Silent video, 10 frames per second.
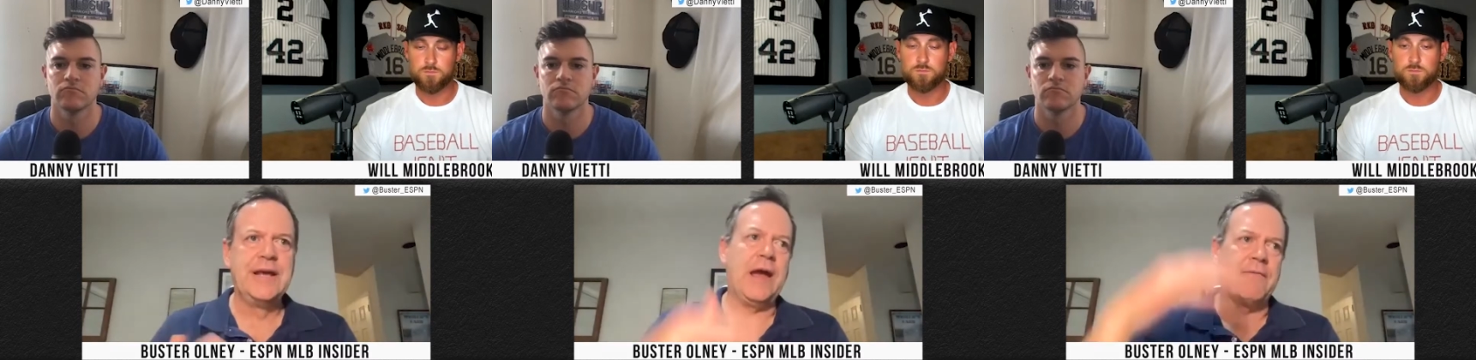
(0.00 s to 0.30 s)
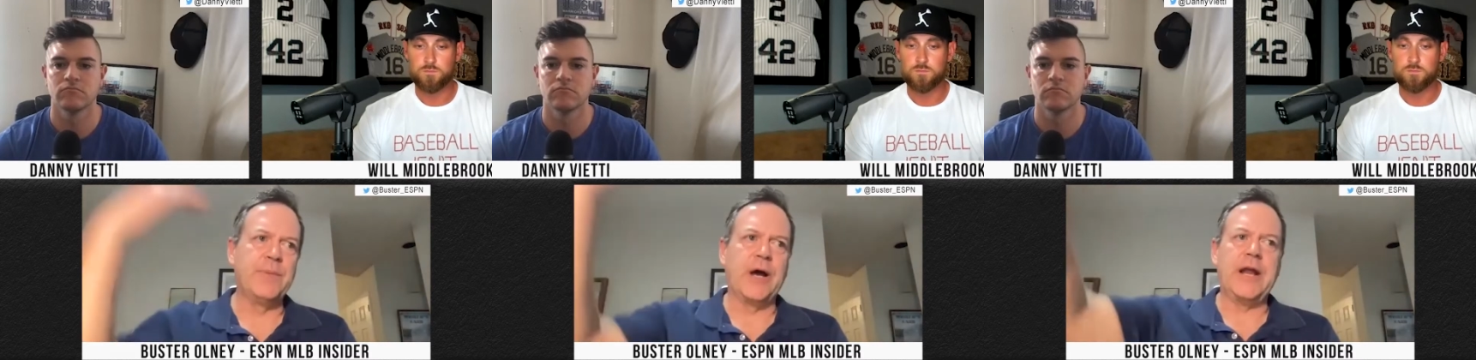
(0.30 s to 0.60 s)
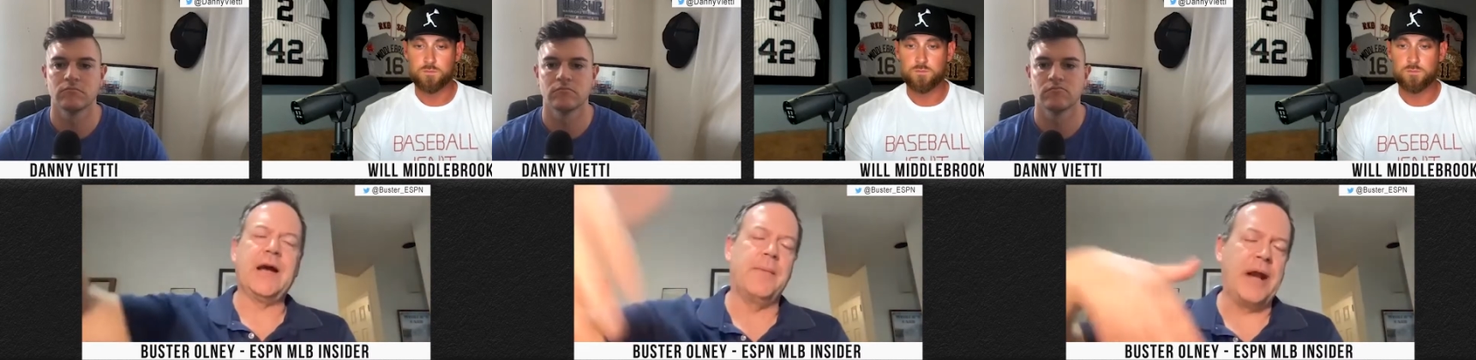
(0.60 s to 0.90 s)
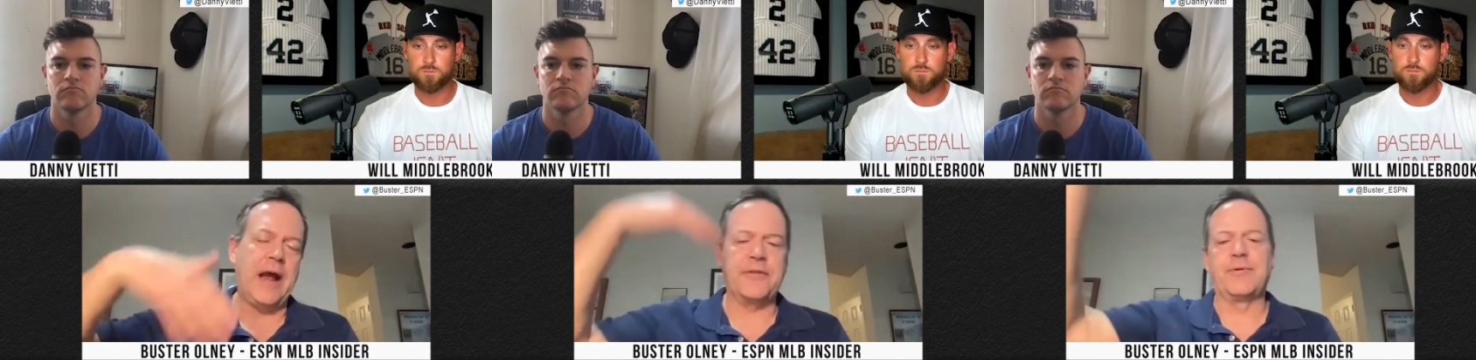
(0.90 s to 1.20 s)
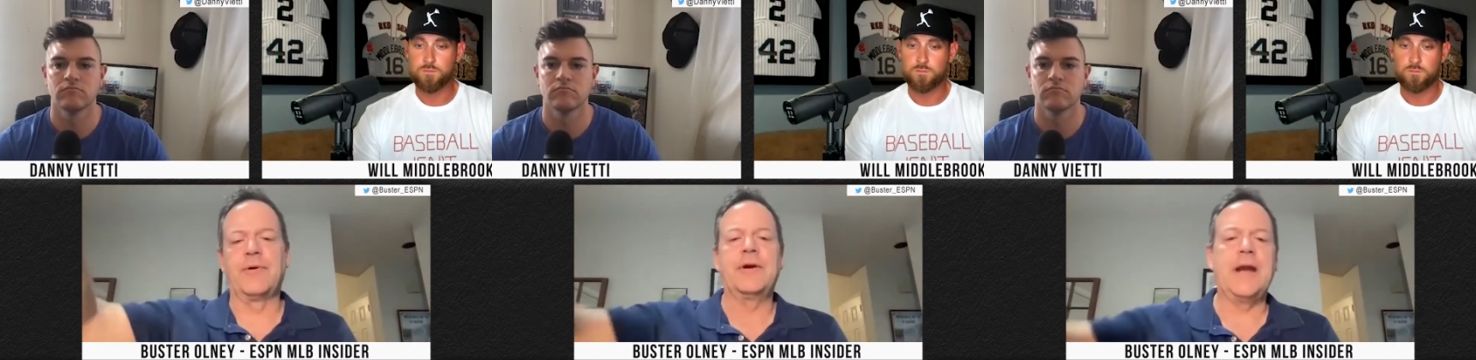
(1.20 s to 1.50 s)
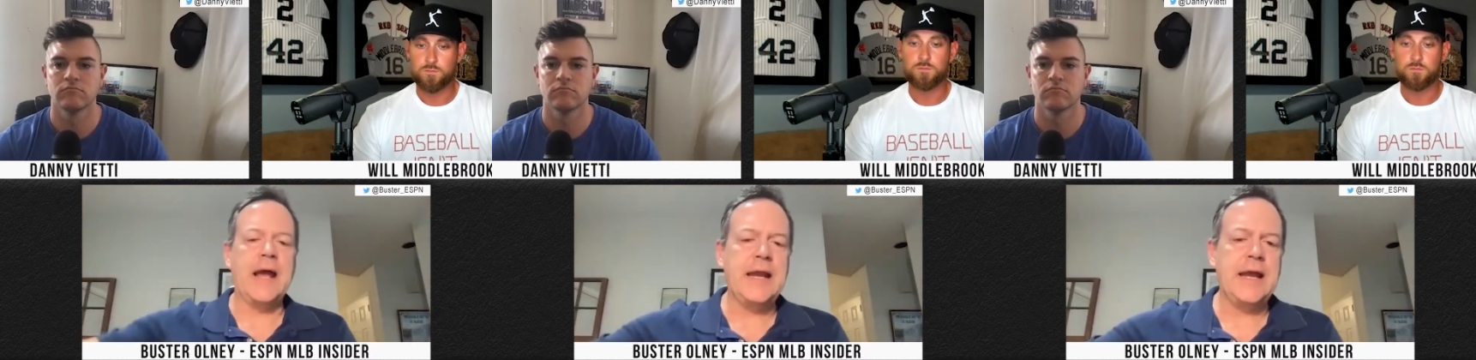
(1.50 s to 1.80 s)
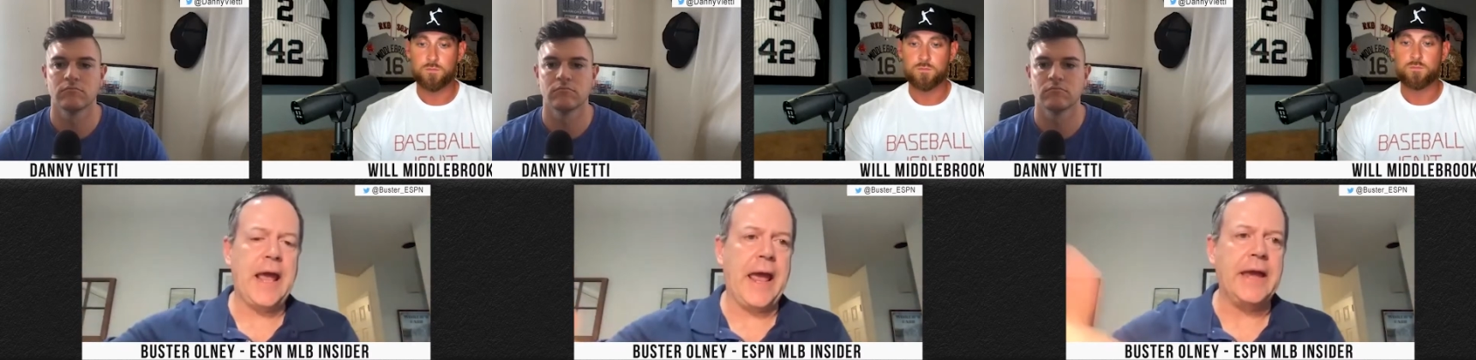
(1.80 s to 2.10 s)
Speaker 1: everybody coming out throwing
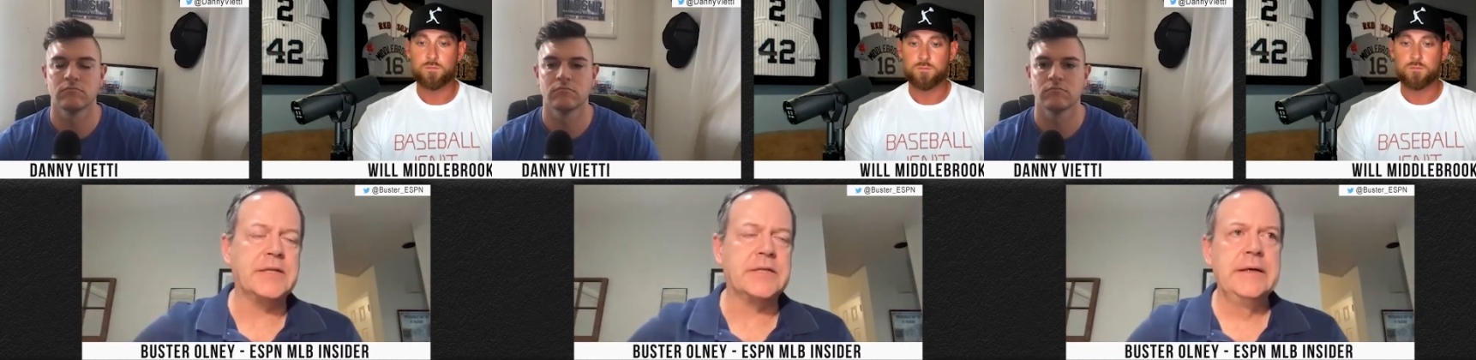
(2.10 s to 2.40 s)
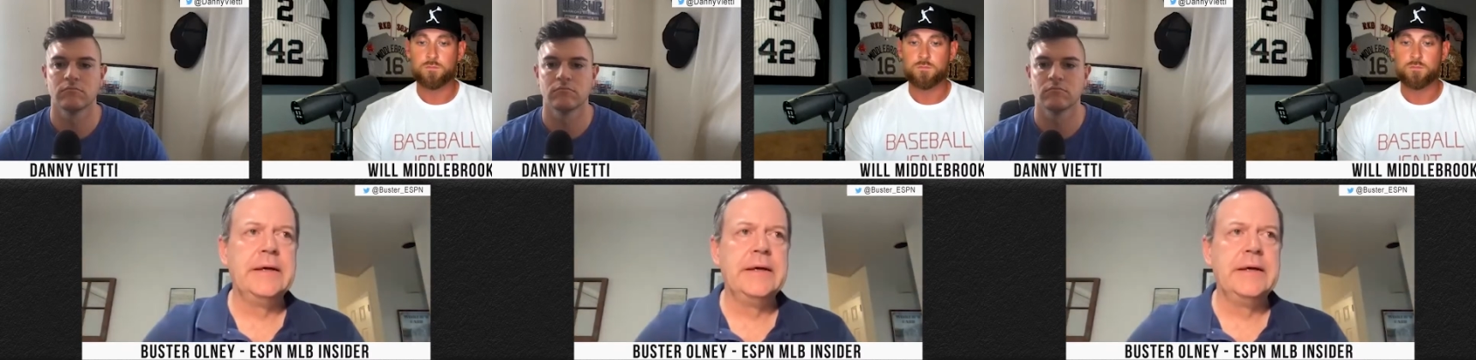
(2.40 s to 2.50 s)
ninety-eight.